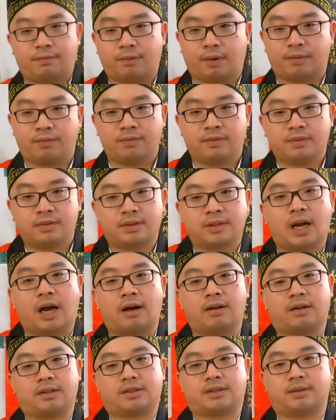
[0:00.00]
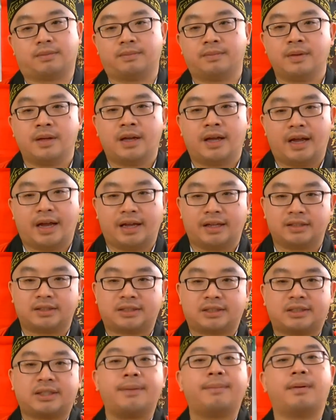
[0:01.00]
with Taoism and
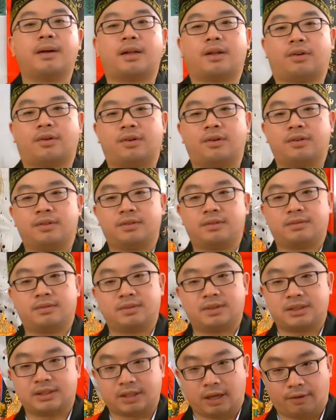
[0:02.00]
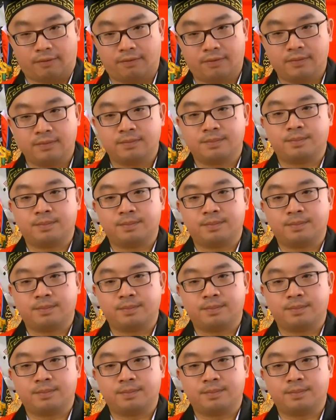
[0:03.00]
similar stuff.